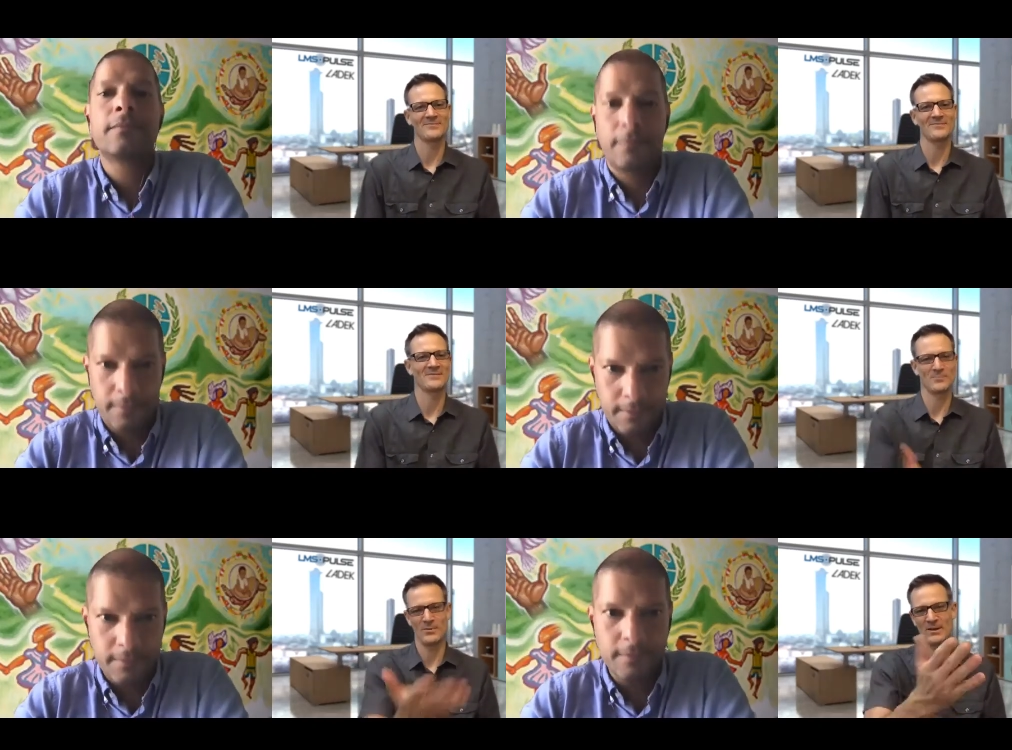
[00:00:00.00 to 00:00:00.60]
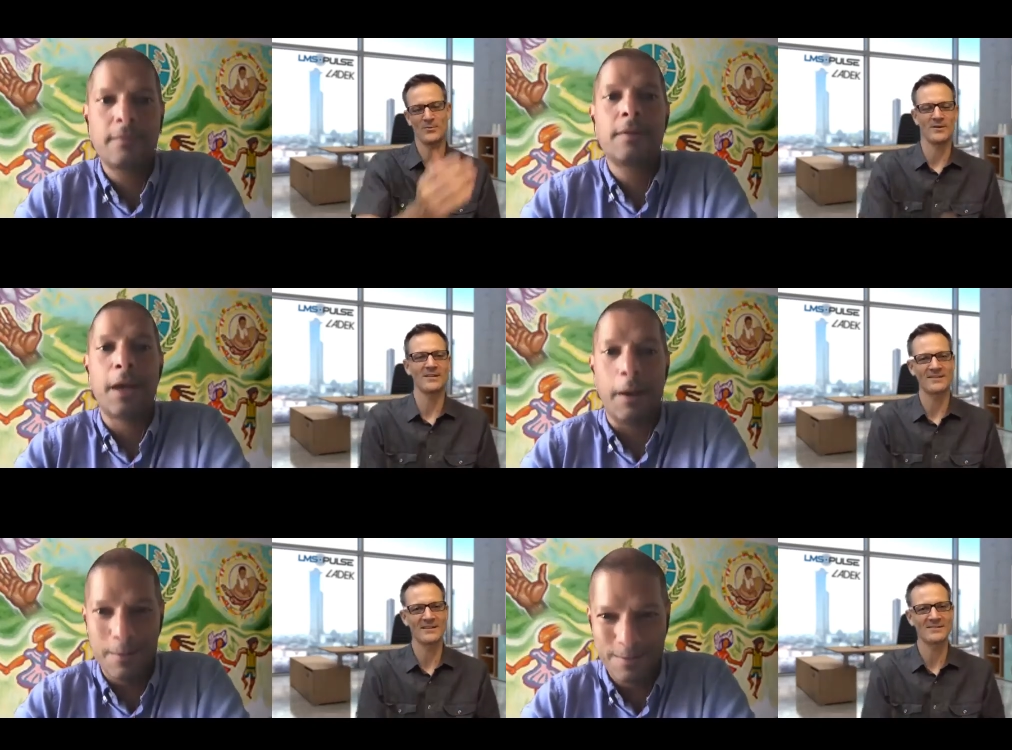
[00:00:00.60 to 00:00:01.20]
Speaker 1: so, but anyway yeah.
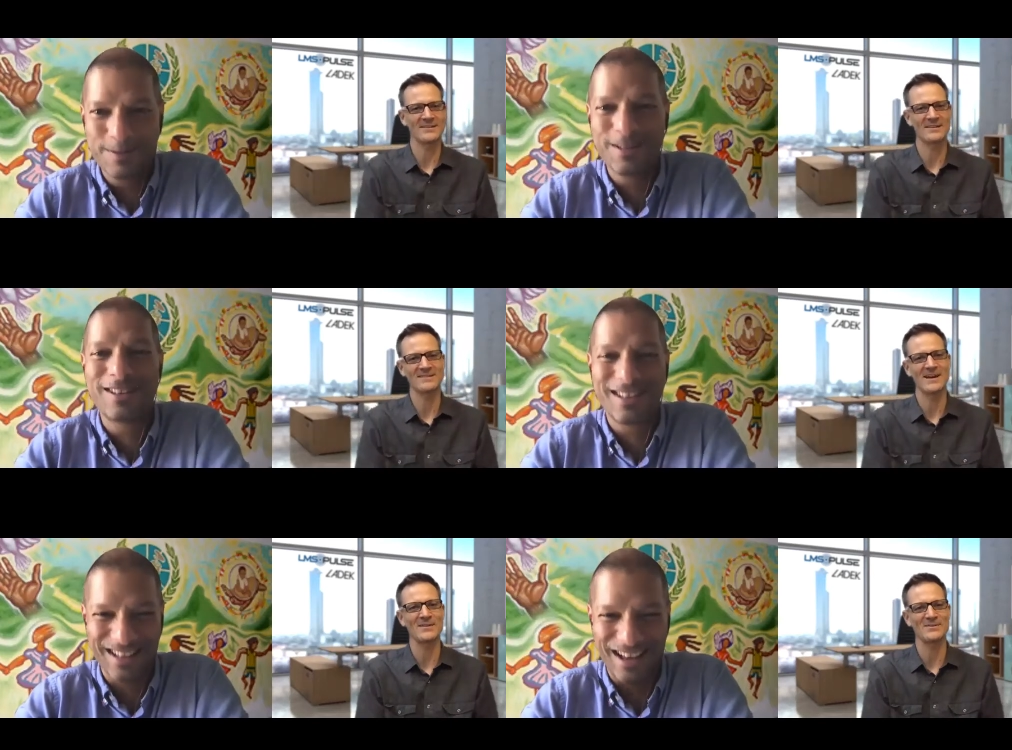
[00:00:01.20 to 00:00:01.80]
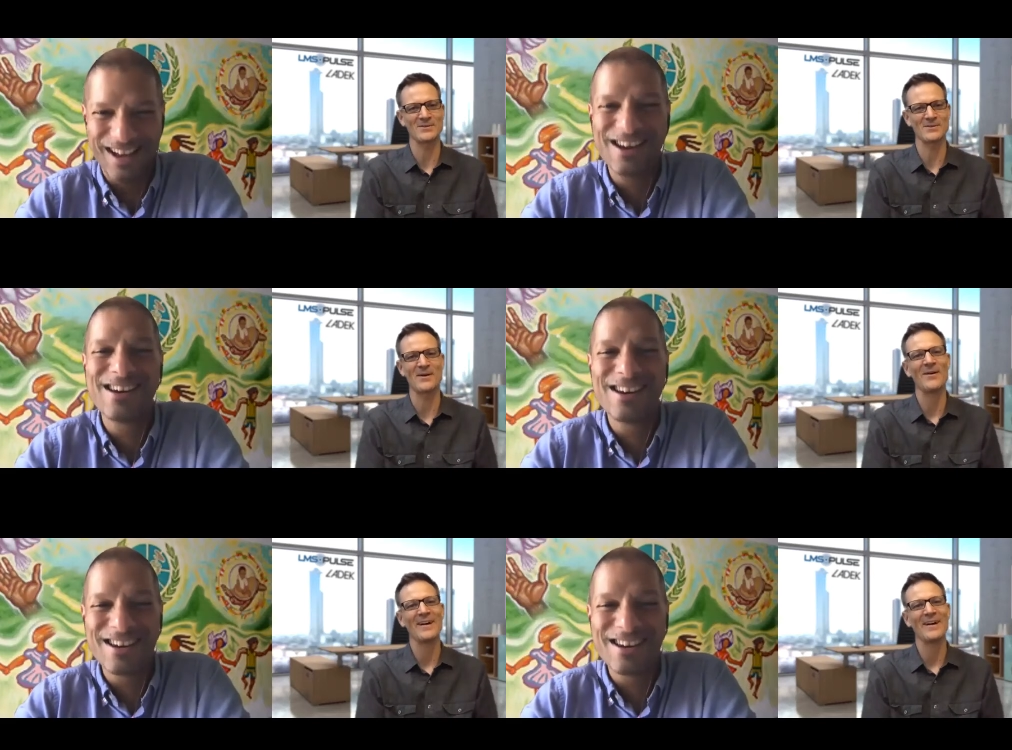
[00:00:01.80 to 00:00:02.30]
let's tie this in a bow